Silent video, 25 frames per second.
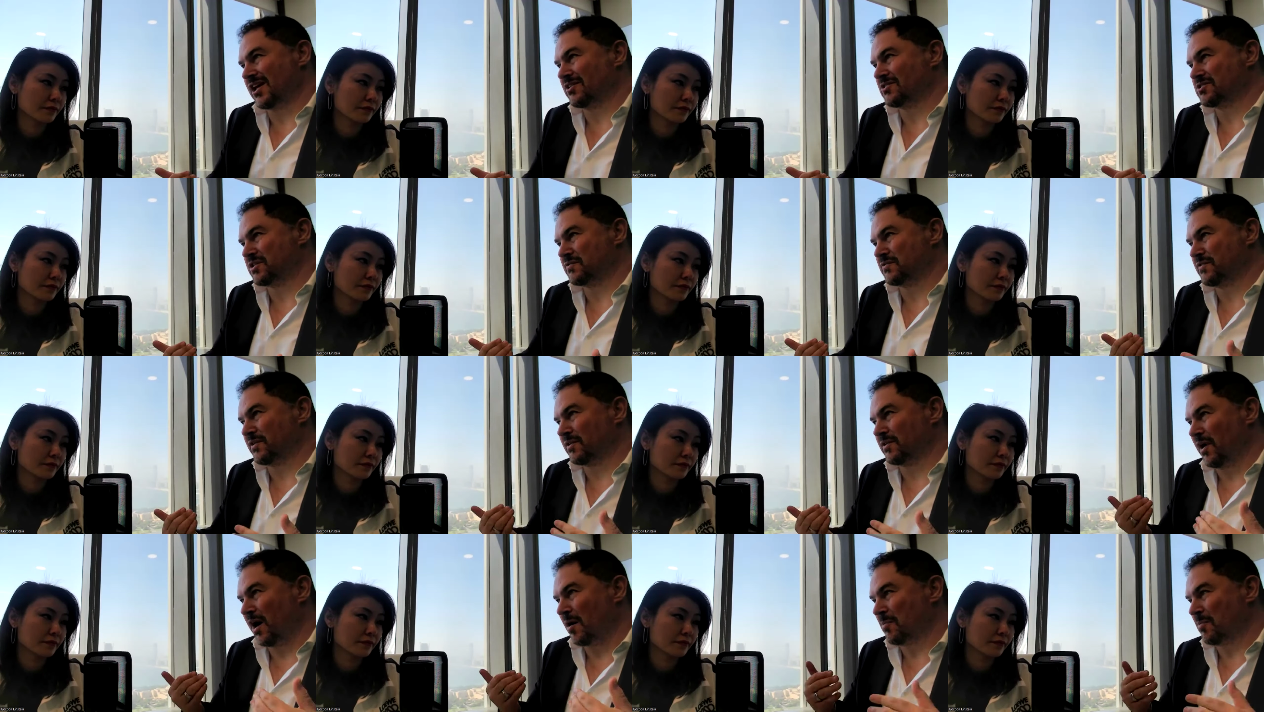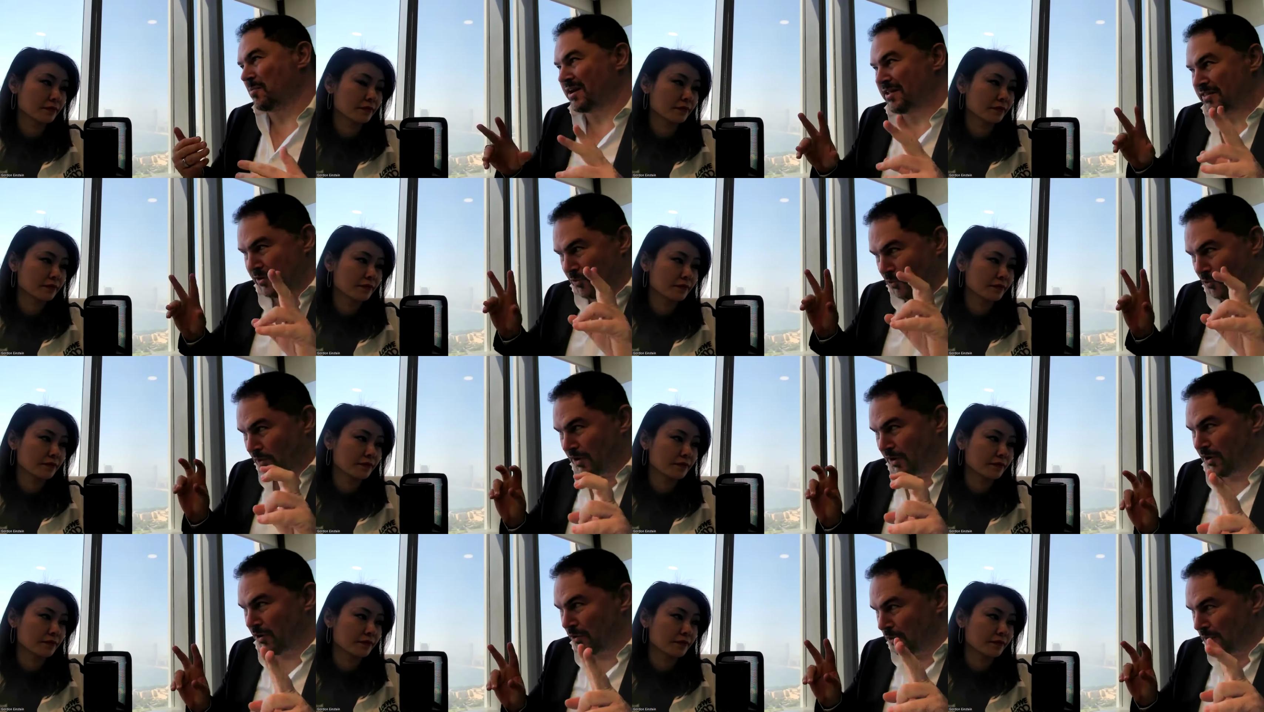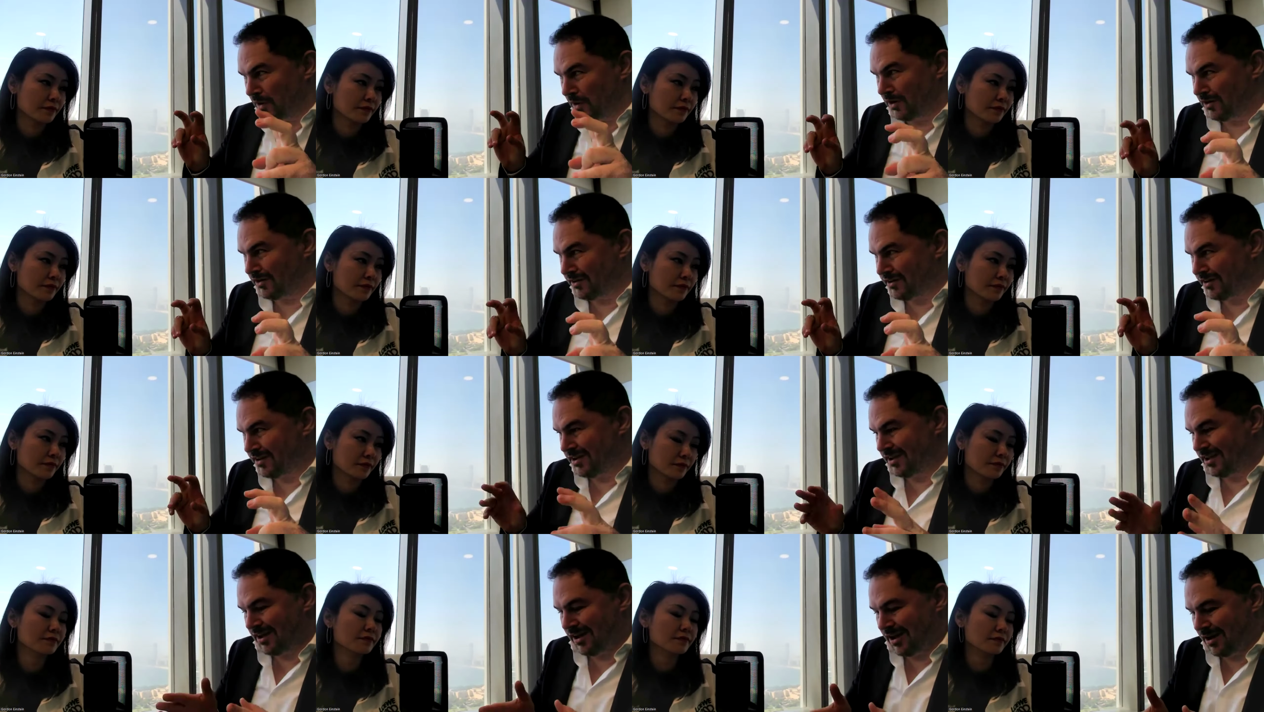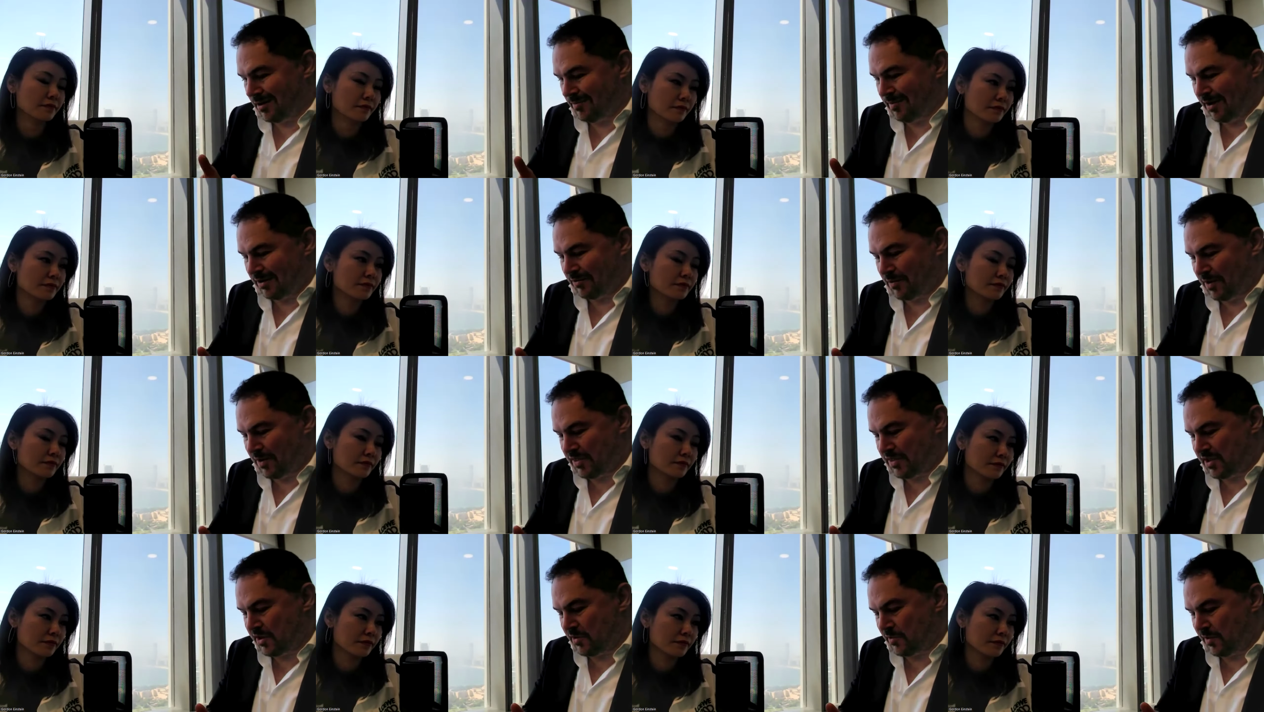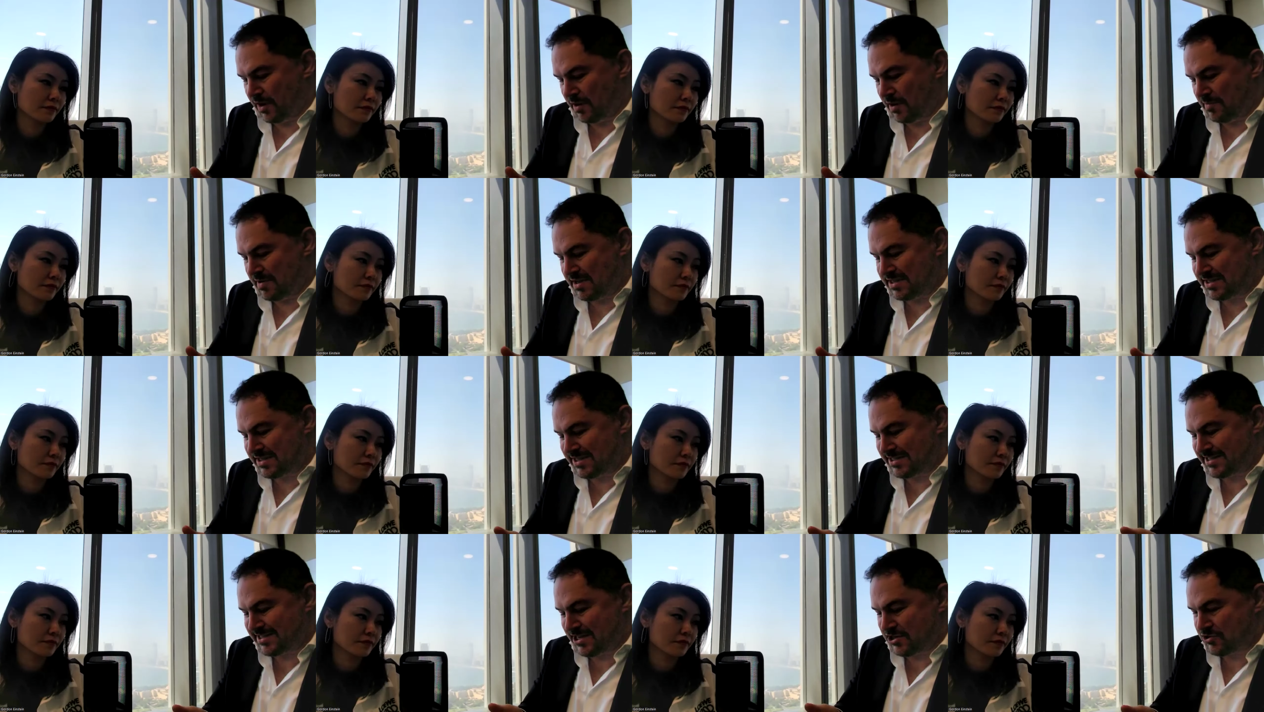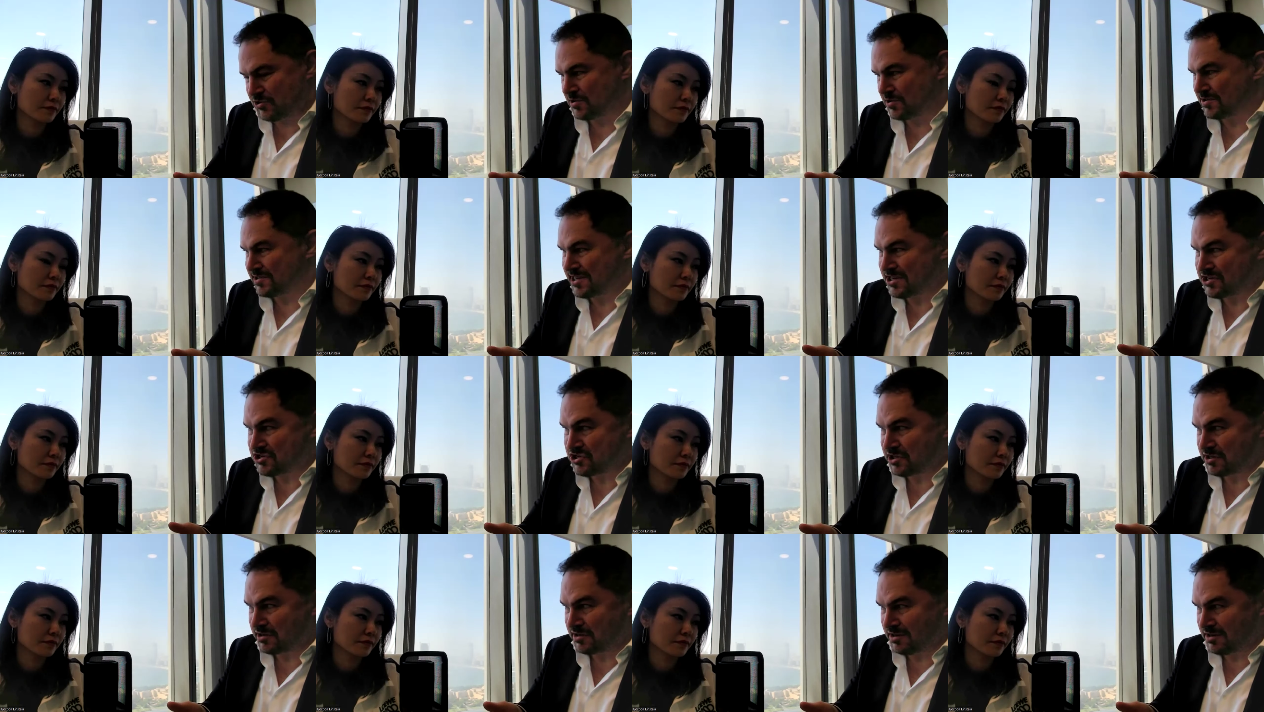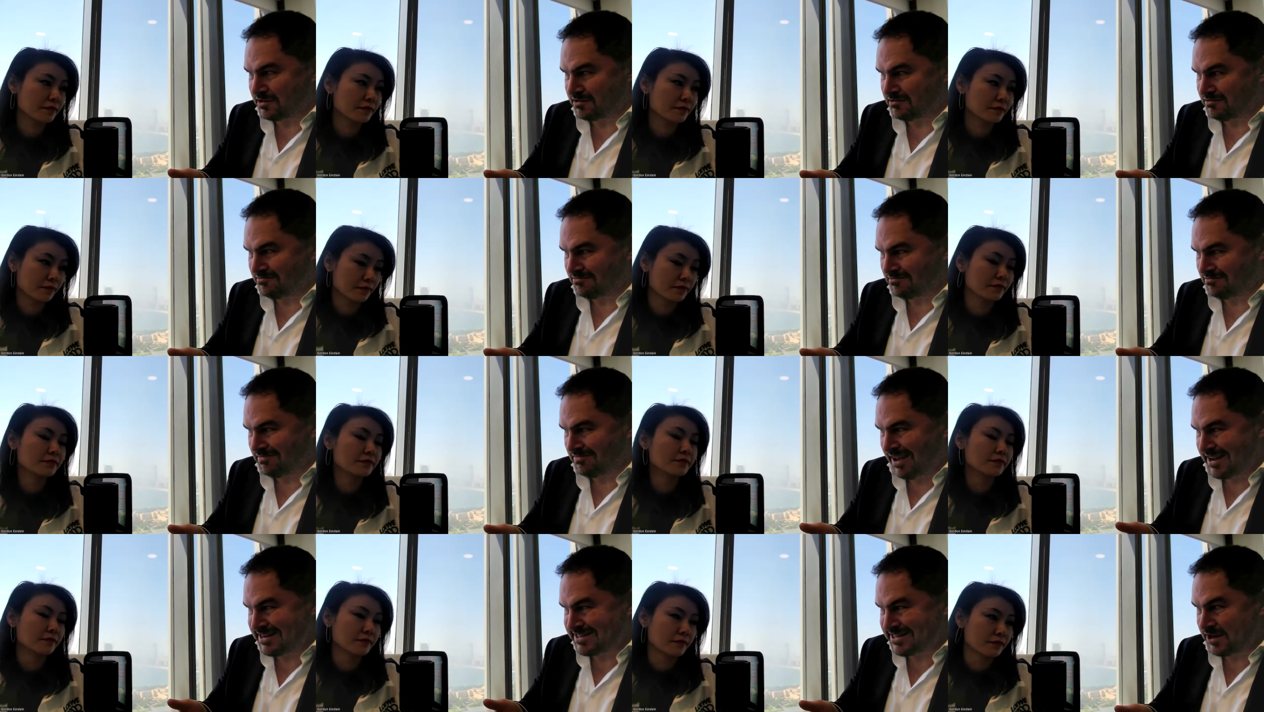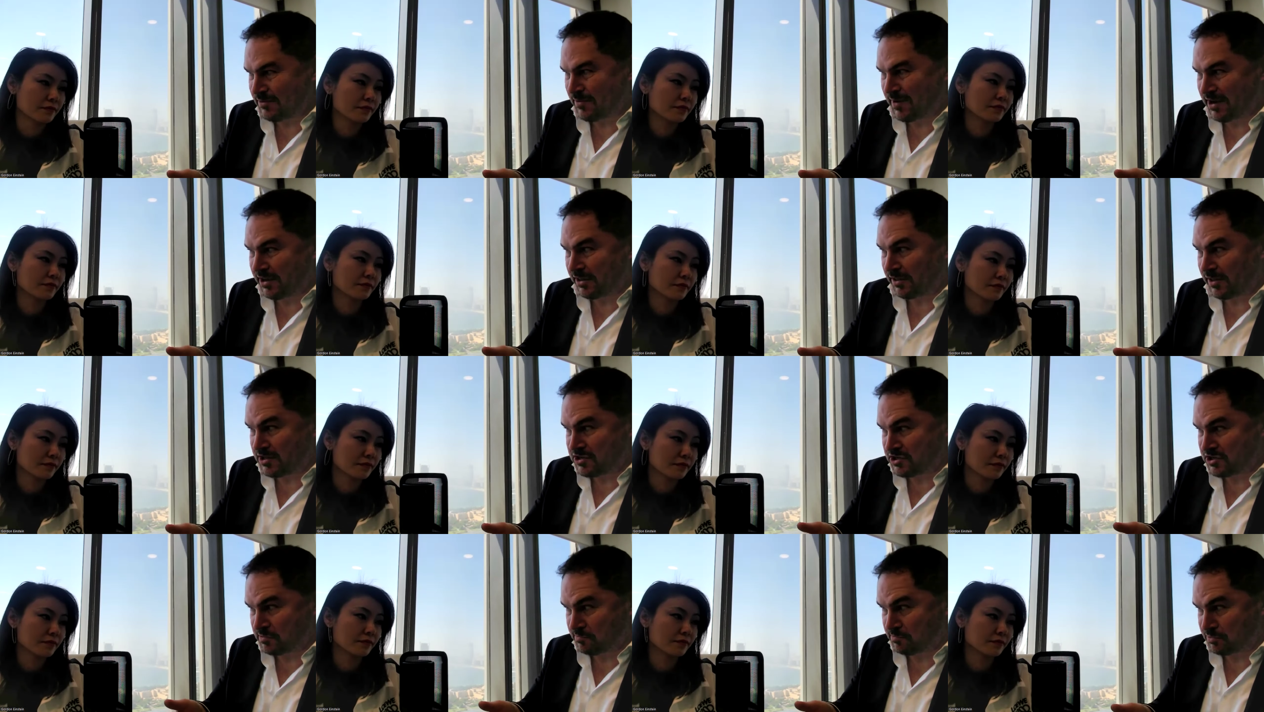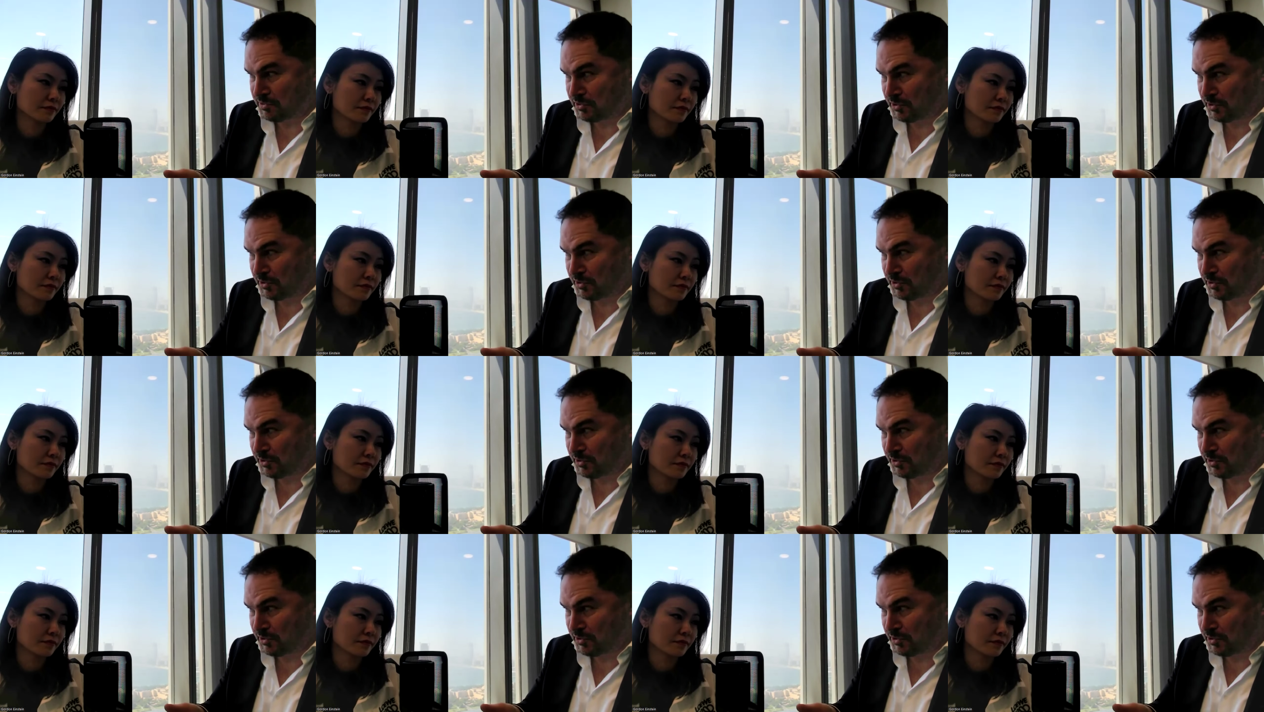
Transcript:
Speaker 1: challenge if you're operating in the real world mm. about whether you want to be decentralization, mm. anti-regulation